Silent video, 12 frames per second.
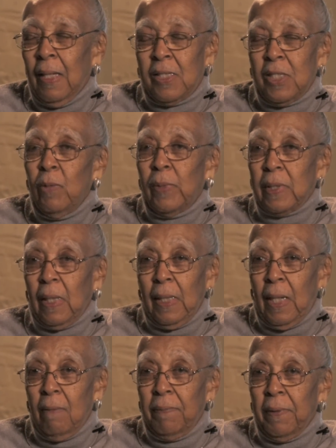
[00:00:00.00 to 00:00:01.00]
She was a
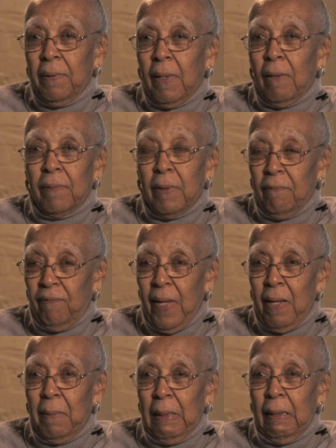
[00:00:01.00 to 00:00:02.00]
lover of her
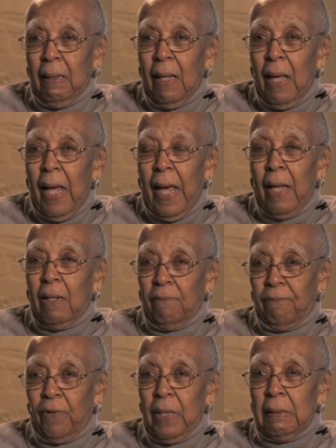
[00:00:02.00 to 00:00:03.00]
family and her
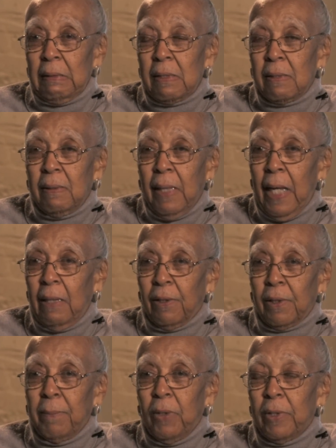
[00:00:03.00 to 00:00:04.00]
friends and her
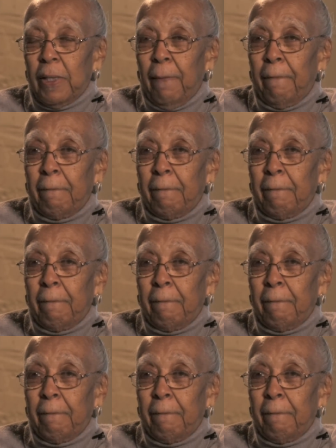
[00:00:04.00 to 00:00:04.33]
community.